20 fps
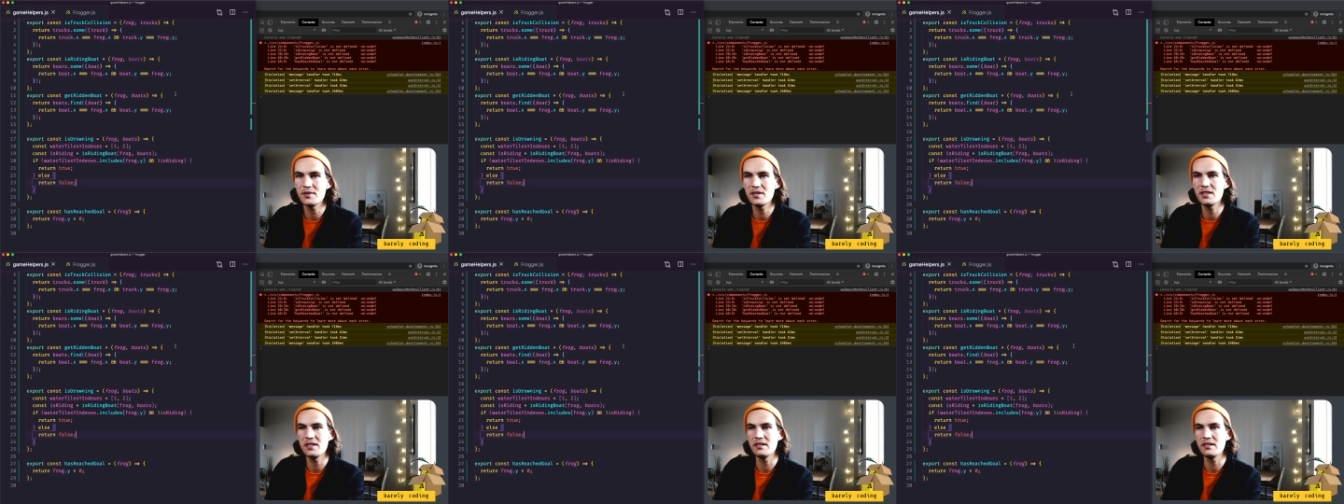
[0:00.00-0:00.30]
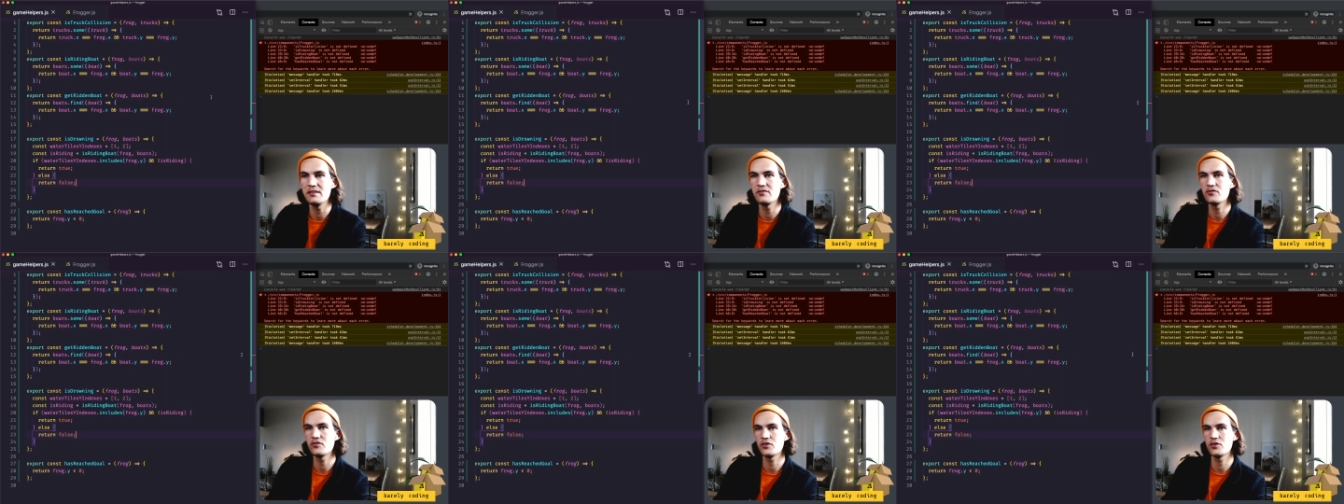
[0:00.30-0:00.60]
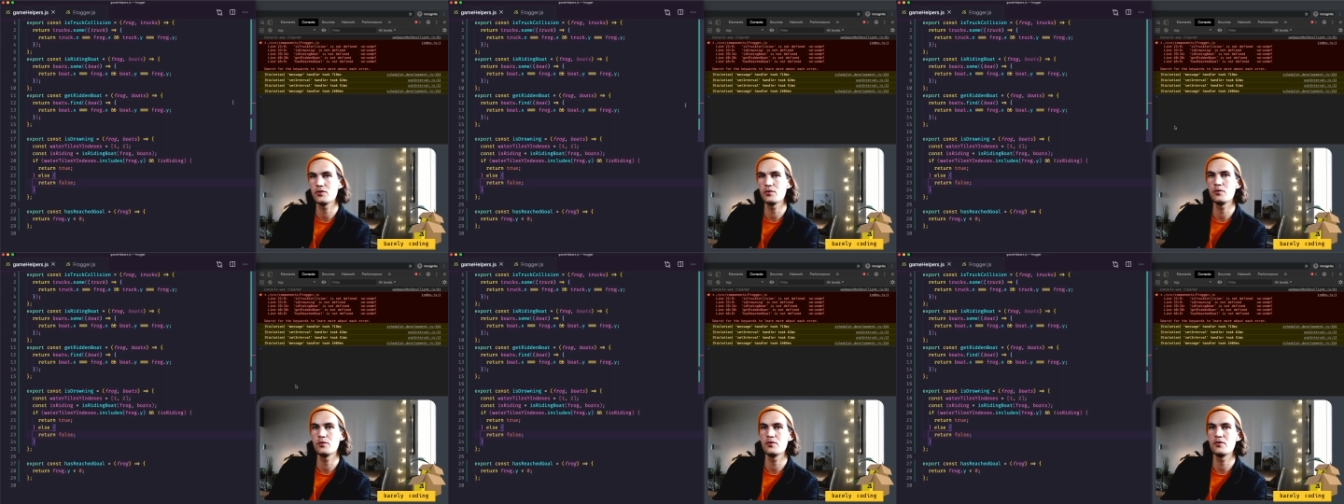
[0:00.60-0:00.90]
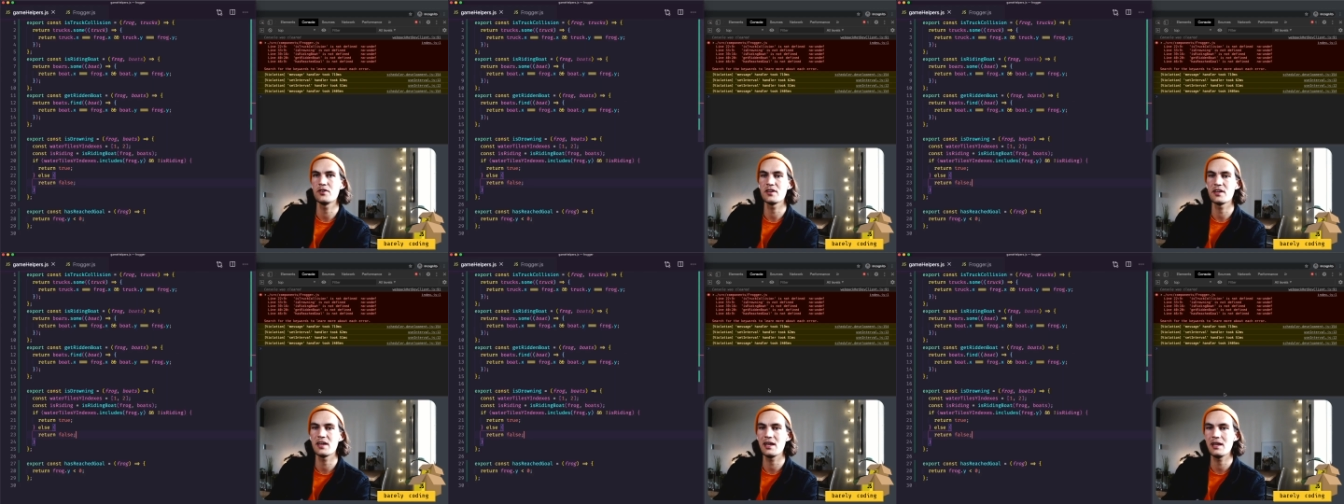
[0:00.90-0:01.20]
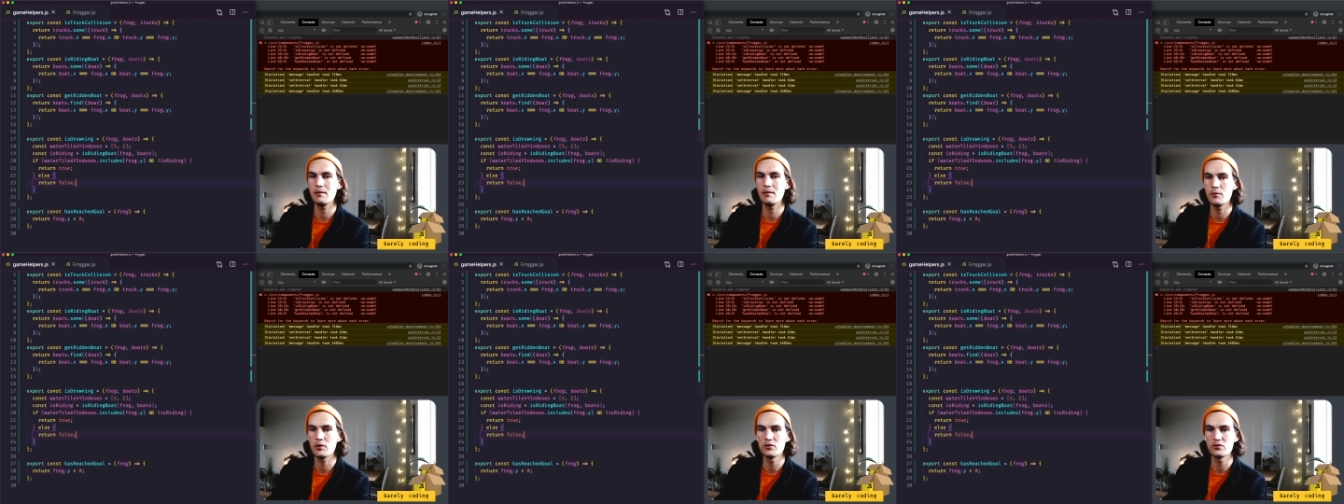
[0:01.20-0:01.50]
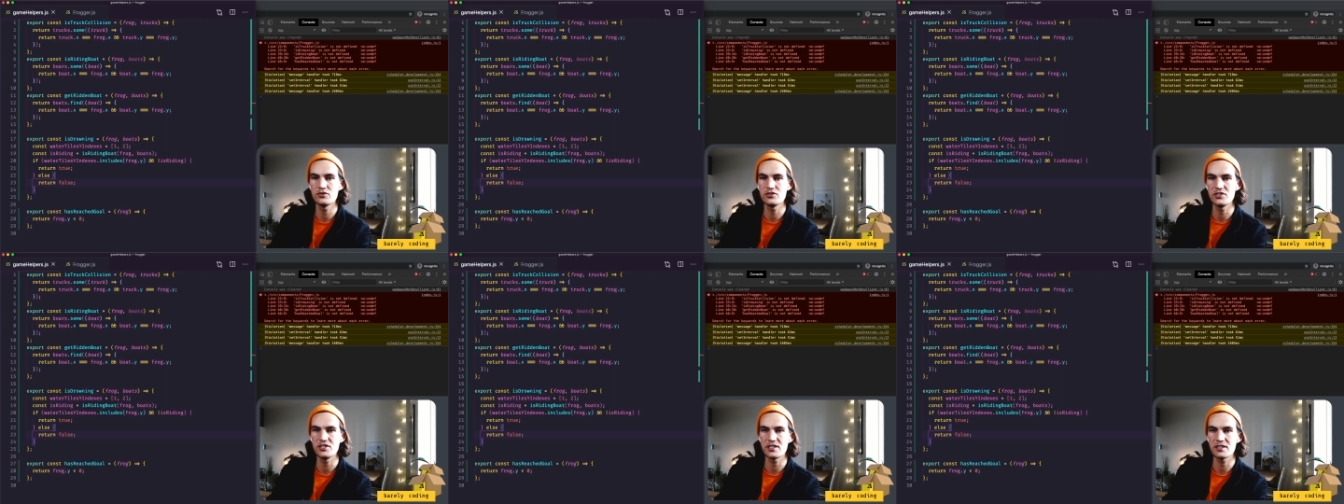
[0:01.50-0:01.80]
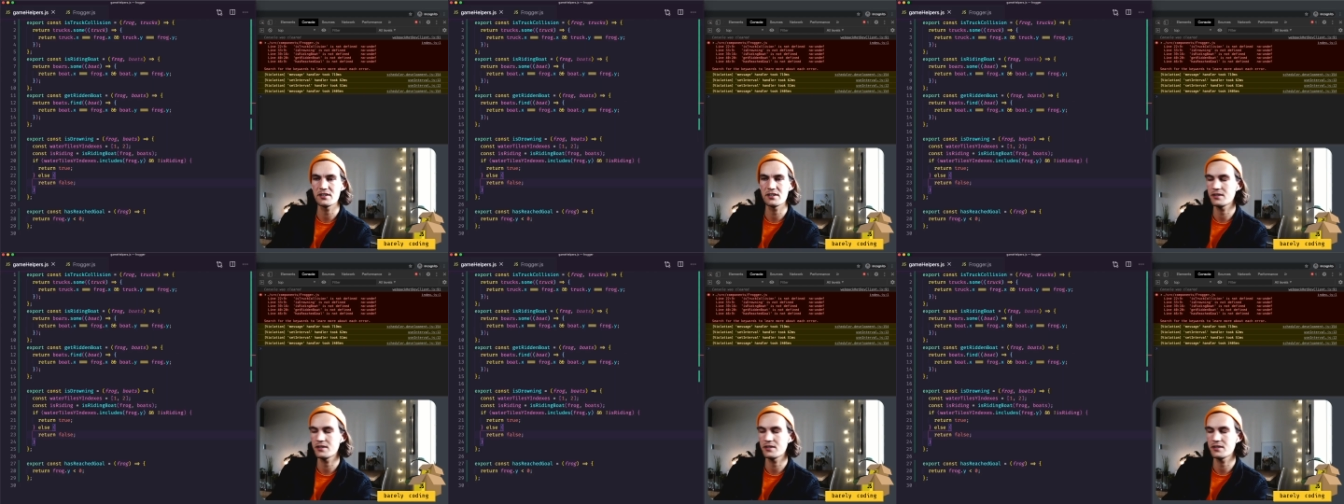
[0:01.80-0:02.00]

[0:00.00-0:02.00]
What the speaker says: into the game logic.